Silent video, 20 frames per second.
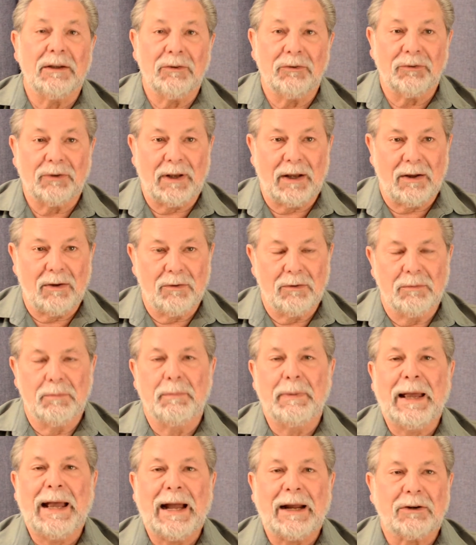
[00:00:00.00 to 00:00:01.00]
sound
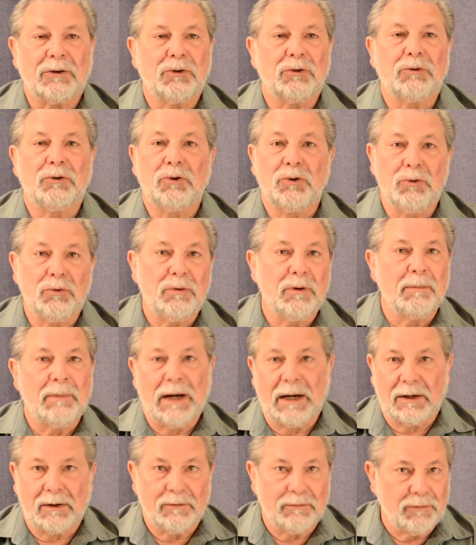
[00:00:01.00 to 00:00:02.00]
back to the
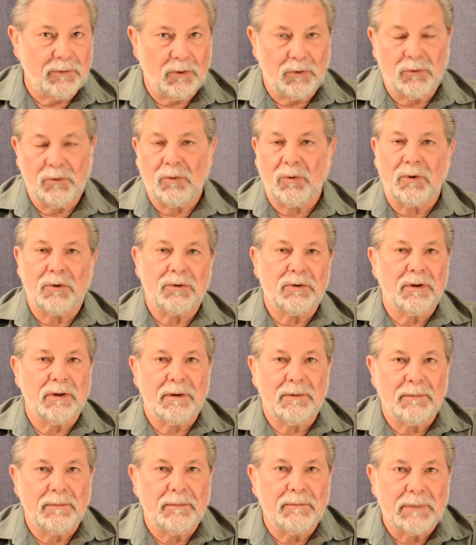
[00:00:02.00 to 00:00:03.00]
microphone or to
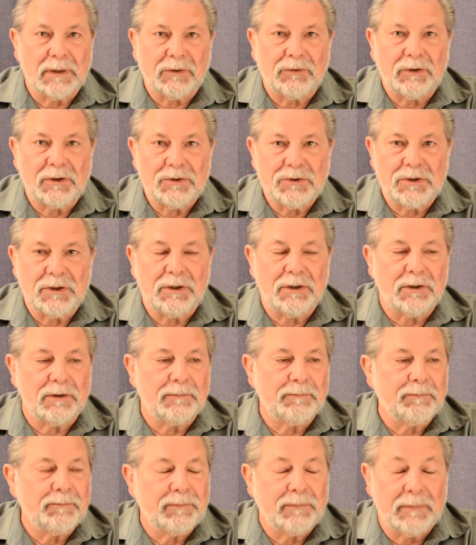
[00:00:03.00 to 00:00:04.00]
the mix engineer,
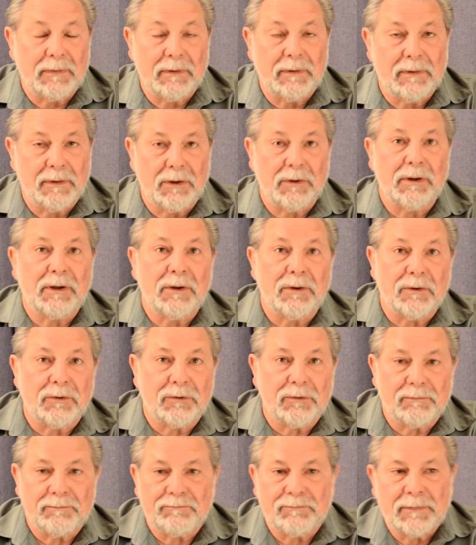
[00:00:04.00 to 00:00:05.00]
their
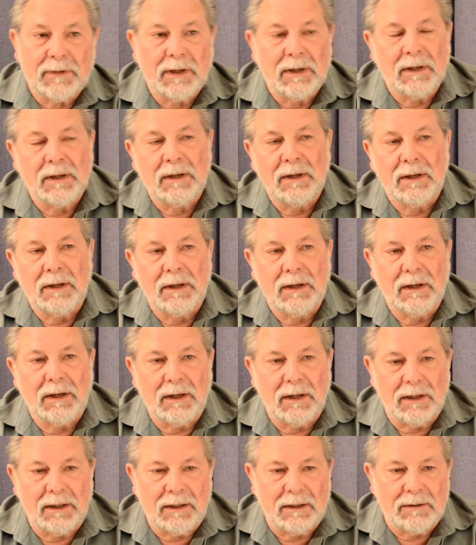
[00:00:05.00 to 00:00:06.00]
ears.
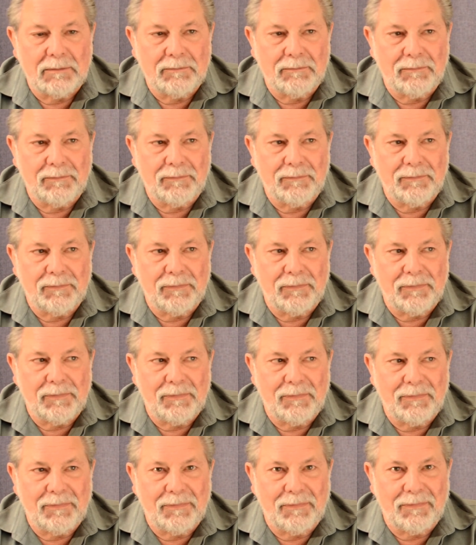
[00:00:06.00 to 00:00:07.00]
The
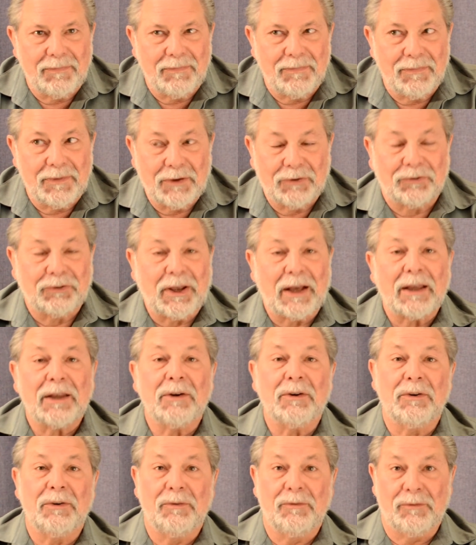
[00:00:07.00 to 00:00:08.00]
second
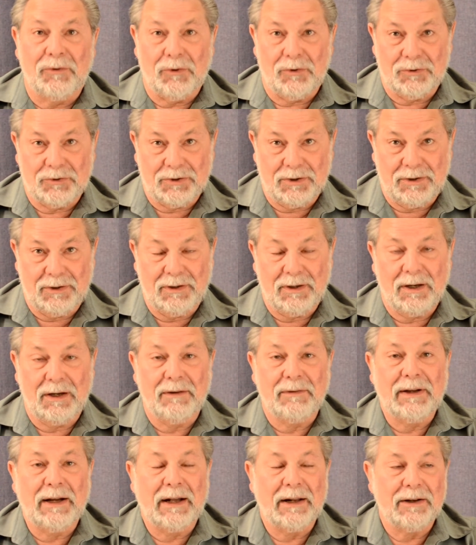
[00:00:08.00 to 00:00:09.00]
version
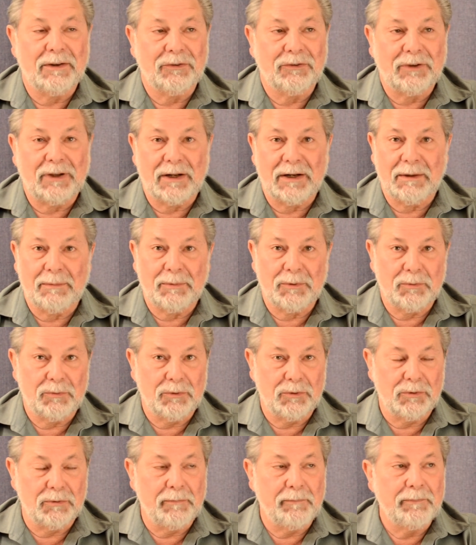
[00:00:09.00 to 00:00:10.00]
of how to set up a
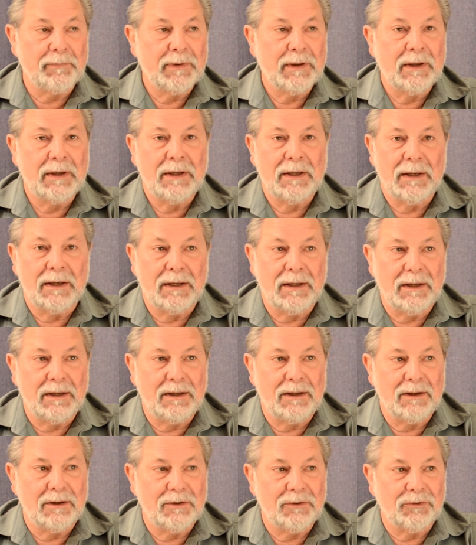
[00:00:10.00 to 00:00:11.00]
room
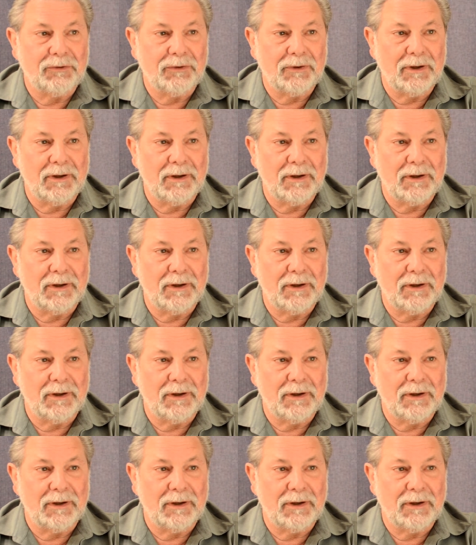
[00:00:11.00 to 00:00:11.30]
kind